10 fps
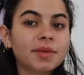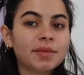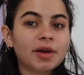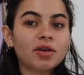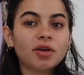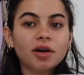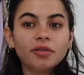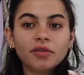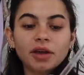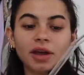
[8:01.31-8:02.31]
made my
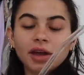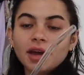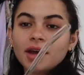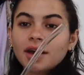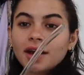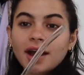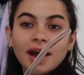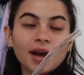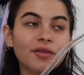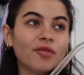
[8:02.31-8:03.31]
coffee. I
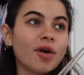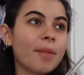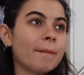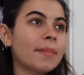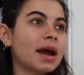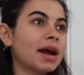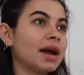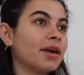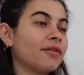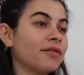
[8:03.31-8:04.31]
have
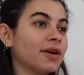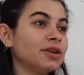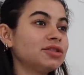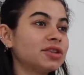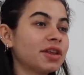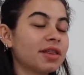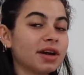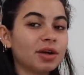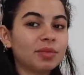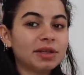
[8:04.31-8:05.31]
my first
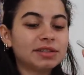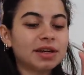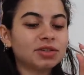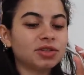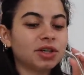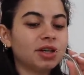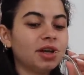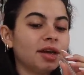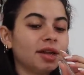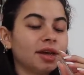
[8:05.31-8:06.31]
therapy
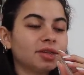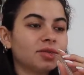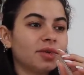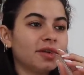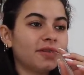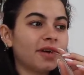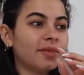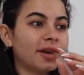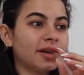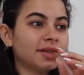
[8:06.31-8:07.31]
session in like 25
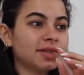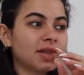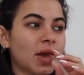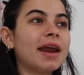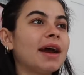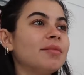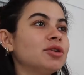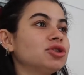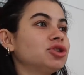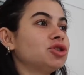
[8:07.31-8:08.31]
minutes and
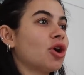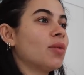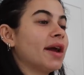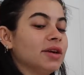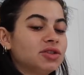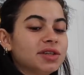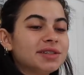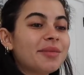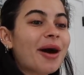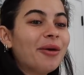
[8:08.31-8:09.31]
I'm so
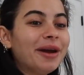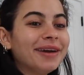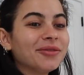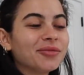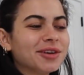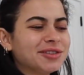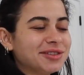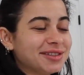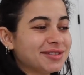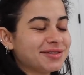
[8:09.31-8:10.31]
anxious about it, which
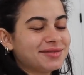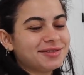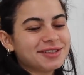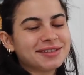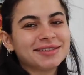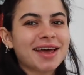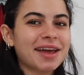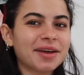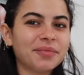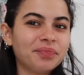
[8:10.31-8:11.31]
is just
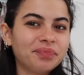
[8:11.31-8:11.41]
like